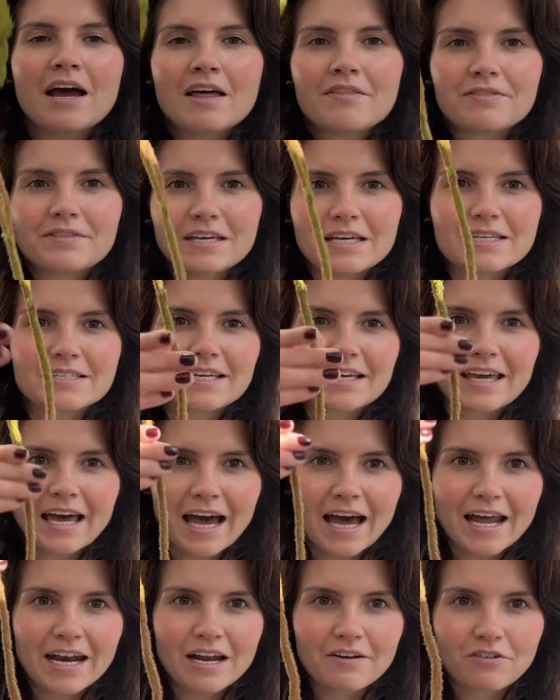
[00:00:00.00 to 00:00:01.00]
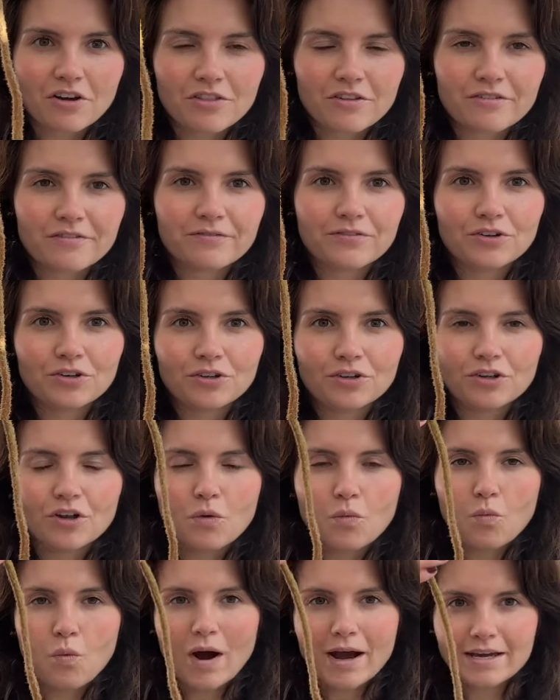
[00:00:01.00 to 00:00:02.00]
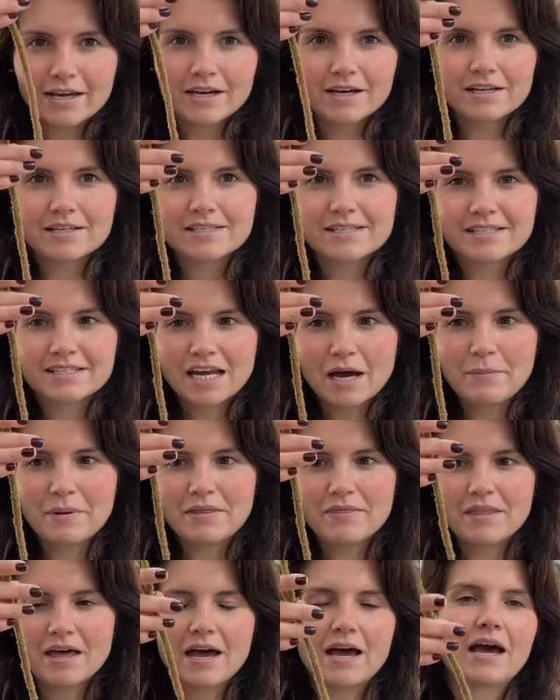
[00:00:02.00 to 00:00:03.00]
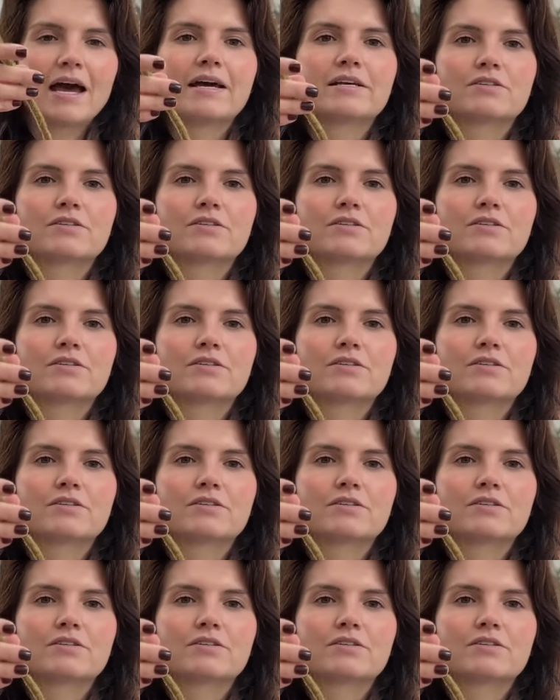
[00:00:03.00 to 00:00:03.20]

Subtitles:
These again, I've got the full wire stem in there,